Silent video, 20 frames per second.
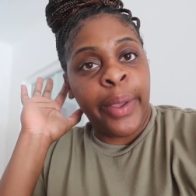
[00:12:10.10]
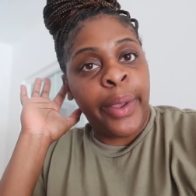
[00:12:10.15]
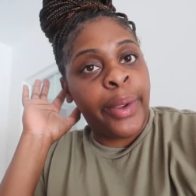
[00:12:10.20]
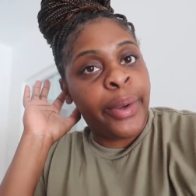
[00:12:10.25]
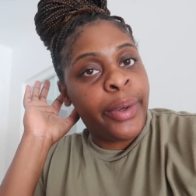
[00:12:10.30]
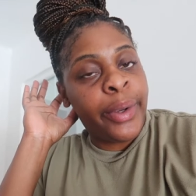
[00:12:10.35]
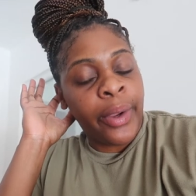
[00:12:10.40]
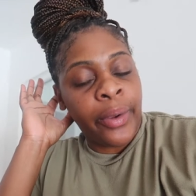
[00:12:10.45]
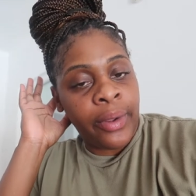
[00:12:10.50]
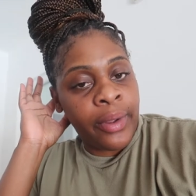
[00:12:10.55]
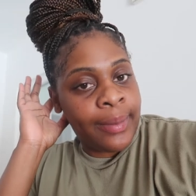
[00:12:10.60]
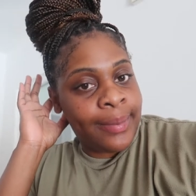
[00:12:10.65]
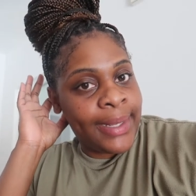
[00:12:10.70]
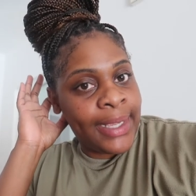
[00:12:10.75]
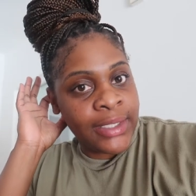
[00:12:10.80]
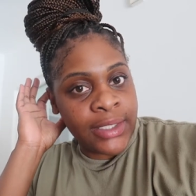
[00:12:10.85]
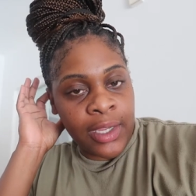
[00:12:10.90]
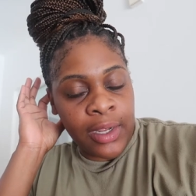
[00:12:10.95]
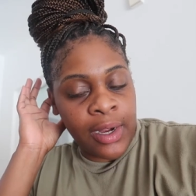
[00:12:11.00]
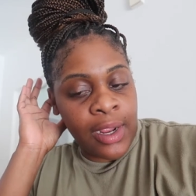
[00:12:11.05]
no
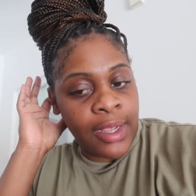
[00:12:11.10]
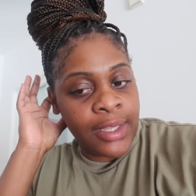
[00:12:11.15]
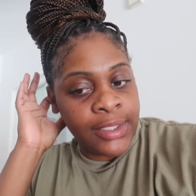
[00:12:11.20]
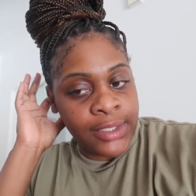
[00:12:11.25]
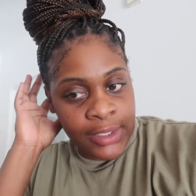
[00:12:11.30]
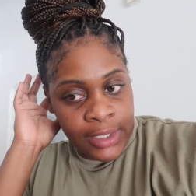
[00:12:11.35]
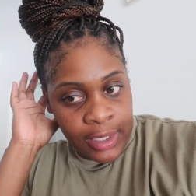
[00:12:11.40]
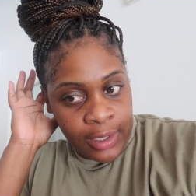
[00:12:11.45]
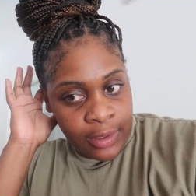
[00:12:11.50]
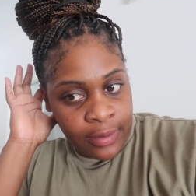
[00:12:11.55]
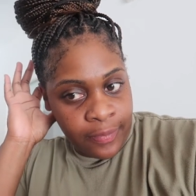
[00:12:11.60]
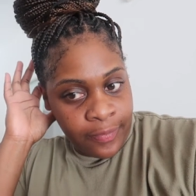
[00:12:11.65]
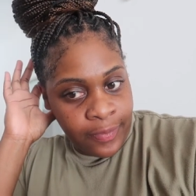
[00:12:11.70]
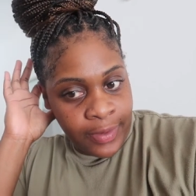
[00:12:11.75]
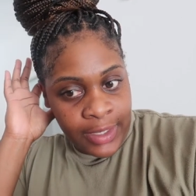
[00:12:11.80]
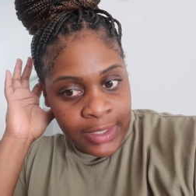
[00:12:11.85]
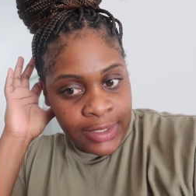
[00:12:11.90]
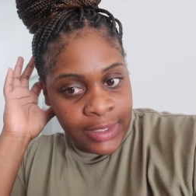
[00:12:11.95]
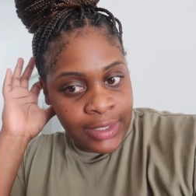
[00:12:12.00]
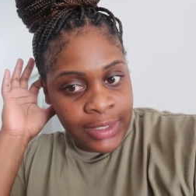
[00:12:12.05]
updates on our stuff.
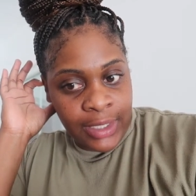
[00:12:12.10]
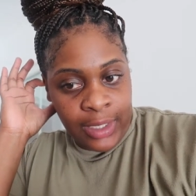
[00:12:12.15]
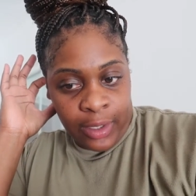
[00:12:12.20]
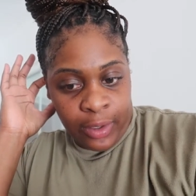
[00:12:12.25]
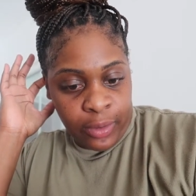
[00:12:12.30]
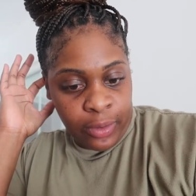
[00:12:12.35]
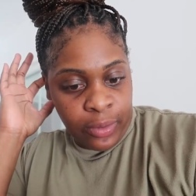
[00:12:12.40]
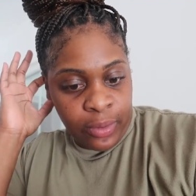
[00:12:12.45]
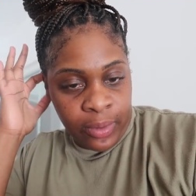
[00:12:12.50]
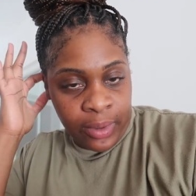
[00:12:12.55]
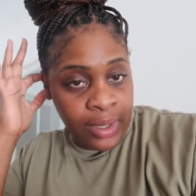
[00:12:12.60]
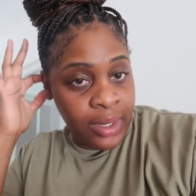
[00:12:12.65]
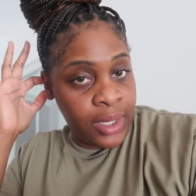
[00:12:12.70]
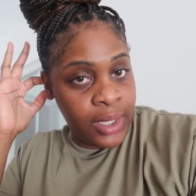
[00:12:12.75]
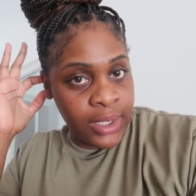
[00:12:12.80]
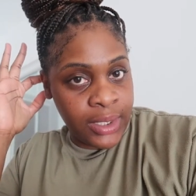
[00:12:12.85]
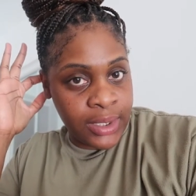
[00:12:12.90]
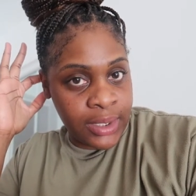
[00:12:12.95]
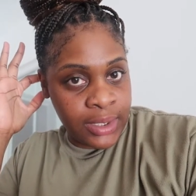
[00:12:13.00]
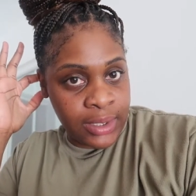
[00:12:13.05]
It's still
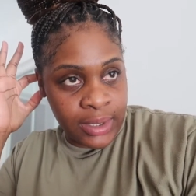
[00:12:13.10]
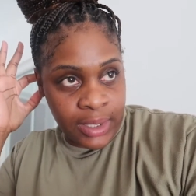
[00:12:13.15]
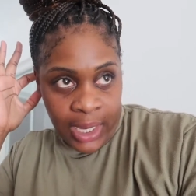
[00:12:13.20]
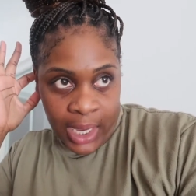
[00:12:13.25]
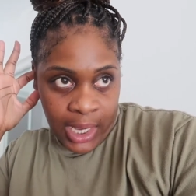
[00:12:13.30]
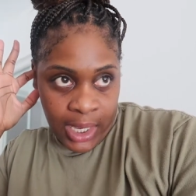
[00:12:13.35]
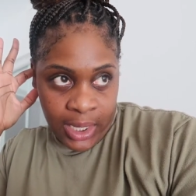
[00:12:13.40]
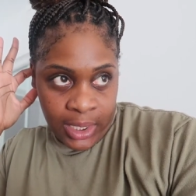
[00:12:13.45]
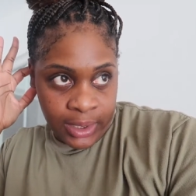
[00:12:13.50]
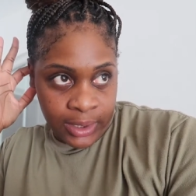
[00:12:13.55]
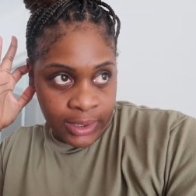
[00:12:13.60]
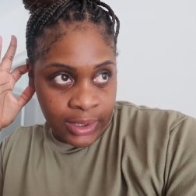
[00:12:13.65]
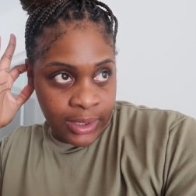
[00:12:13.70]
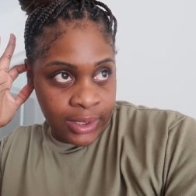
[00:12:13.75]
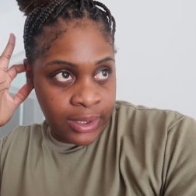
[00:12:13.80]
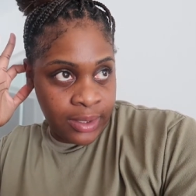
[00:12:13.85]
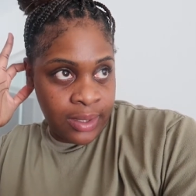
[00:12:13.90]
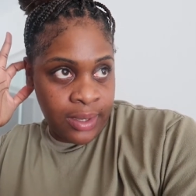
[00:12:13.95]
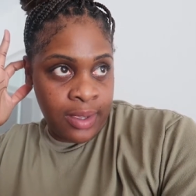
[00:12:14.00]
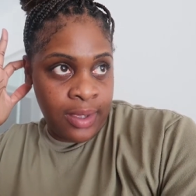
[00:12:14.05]
in the States.
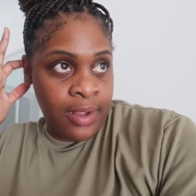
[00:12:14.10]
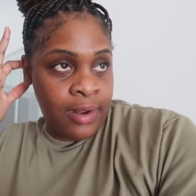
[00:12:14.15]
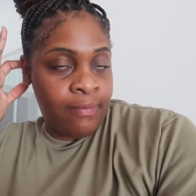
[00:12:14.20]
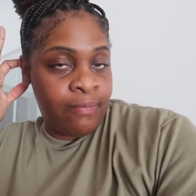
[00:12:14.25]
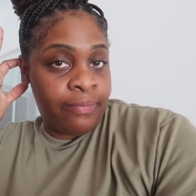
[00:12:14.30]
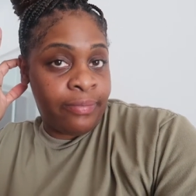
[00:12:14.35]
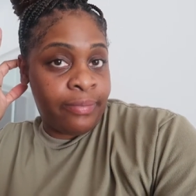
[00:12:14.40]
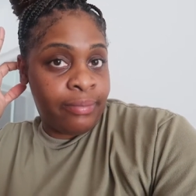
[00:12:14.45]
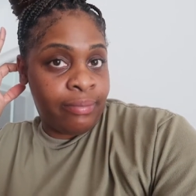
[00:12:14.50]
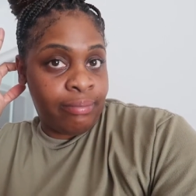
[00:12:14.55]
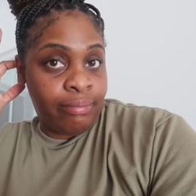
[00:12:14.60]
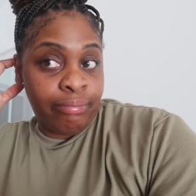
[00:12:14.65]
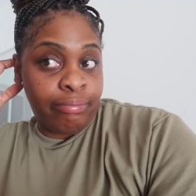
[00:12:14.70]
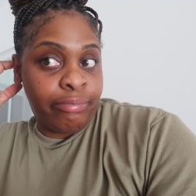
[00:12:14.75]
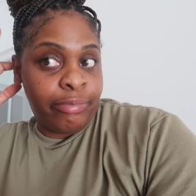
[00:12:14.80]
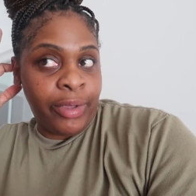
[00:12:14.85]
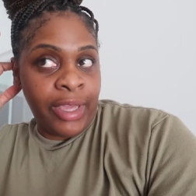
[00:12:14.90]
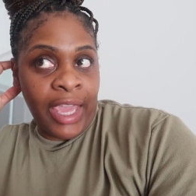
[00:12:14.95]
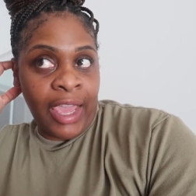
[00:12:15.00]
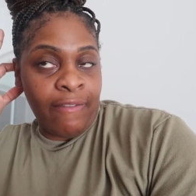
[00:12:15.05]

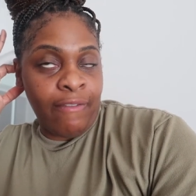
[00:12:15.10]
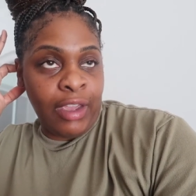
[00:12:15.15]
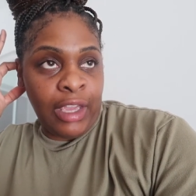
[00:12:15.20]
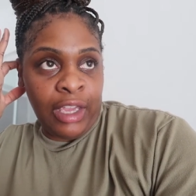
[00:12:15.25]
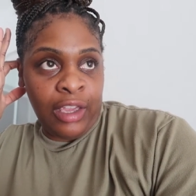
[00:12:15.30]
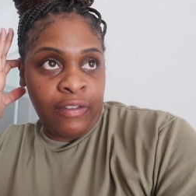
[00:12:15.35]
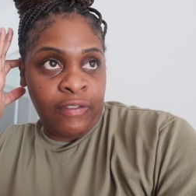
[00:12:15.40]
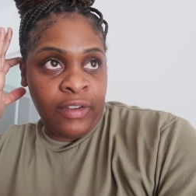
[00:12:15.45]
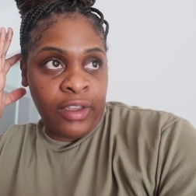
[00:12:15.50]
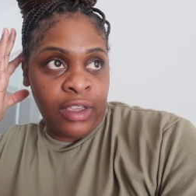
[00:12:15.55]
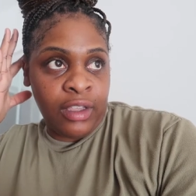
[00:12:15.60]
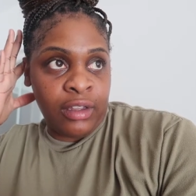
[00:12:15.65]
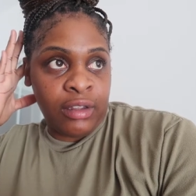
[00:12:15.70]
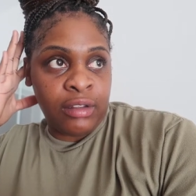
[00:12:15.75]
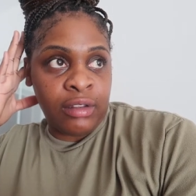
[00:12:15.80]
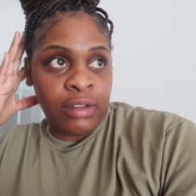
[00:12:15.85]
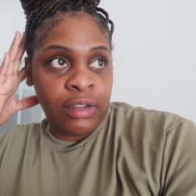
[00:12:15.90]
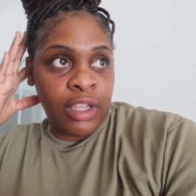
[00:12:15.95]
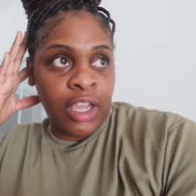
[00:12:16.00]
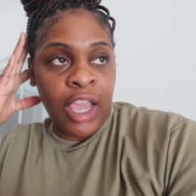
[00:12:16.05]
We haven't
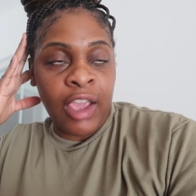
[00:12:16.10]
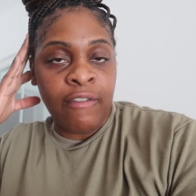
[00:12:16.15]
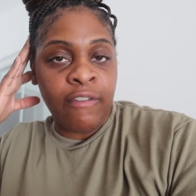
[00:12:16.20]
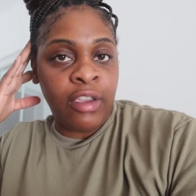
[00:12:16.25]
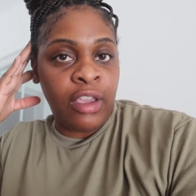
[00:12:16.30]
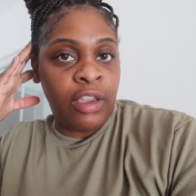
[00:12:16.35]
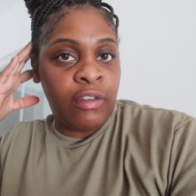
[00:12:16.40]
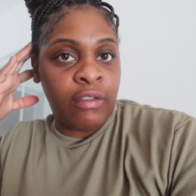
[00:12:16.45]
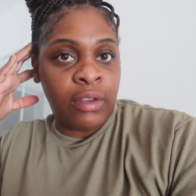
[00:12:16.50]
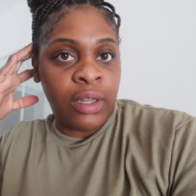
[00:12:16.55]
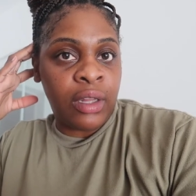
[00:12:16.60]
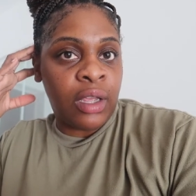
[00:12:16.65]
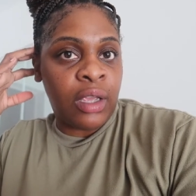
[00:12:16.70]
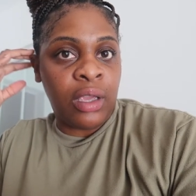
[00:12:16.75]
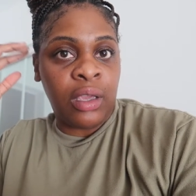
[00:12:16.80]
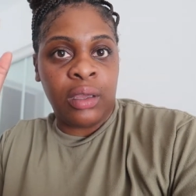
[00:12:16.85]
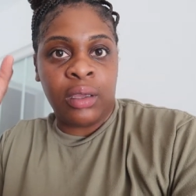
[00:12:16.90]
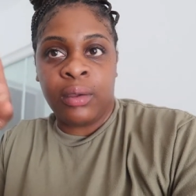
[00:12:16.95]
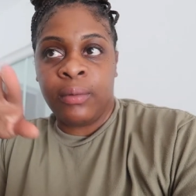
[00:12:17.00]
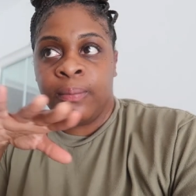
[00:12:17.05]
even
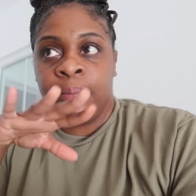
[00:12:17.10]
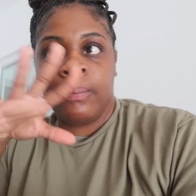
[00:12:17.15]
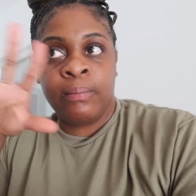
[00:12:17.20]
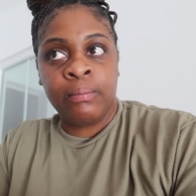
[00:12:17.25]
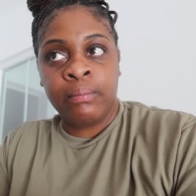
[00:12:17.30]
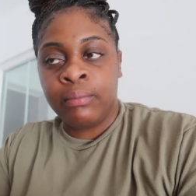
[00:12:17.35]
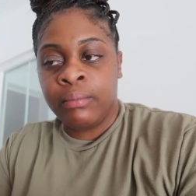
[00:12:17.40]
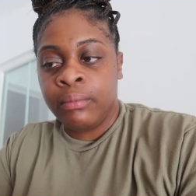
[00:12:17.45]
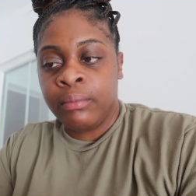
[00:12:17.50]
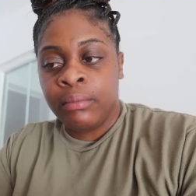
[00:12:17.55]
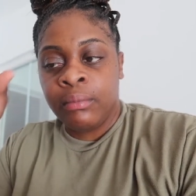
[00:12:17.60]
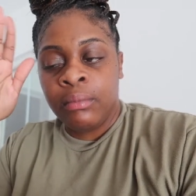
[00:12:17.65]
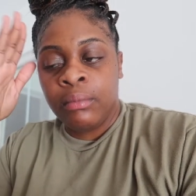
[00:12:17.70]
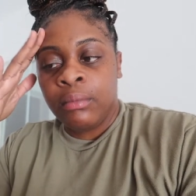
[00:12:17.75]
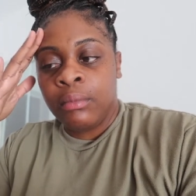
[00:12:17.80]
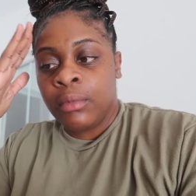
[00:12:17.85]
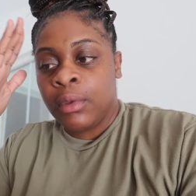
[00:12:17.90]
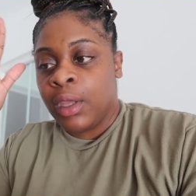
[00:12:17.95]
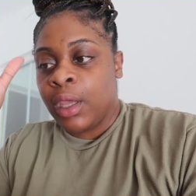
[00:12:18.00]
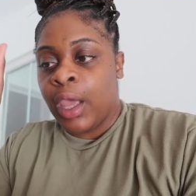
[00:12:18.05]
like
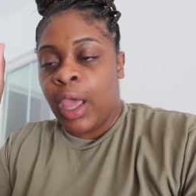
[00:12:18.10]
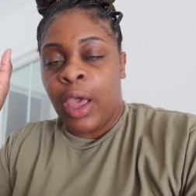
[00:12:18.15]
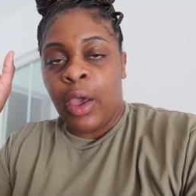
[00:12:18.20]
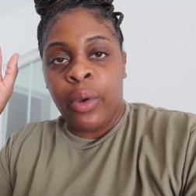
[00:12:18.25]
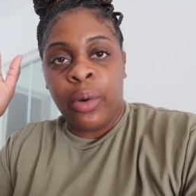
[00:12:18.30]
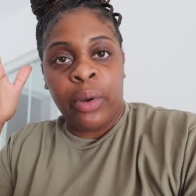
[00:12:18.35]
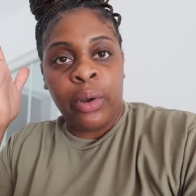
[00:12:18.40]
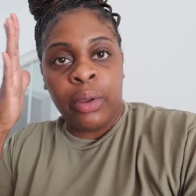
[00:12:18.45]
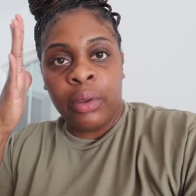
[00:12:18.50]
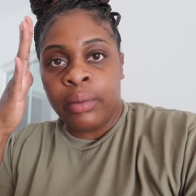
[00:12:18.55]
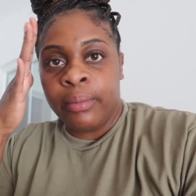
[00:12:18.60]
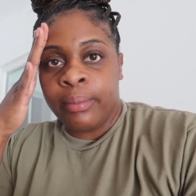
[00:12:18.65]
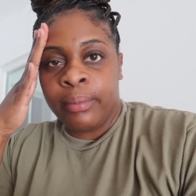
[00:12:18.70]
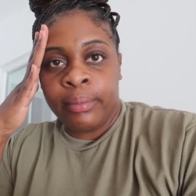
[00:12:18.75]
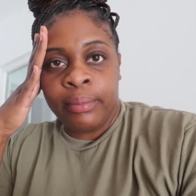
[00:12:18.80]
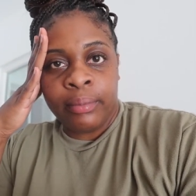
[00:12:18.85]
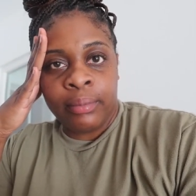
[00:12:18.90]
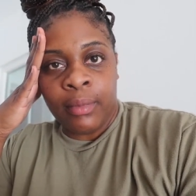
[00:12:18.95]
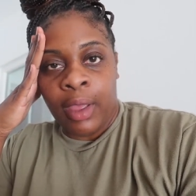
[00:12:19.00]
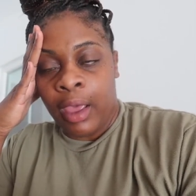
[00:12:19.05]
got on a,
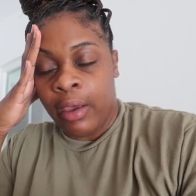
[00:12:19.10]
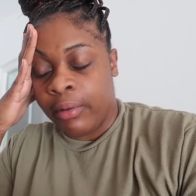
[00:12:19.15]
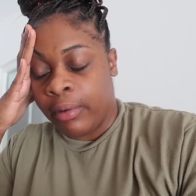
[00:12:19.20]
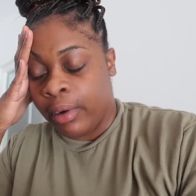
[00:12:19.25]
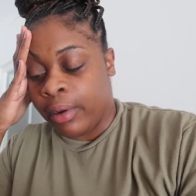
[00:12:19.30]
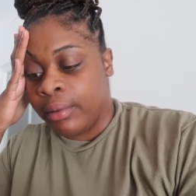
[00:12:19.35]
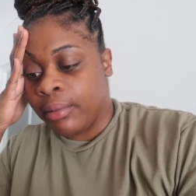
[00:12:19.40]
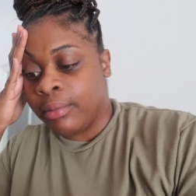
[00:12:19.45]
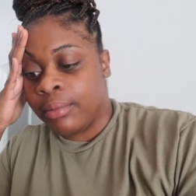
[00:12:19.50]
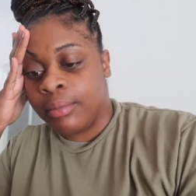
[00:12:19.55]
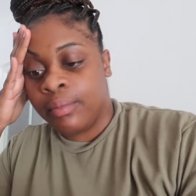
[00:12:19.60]
I don't know.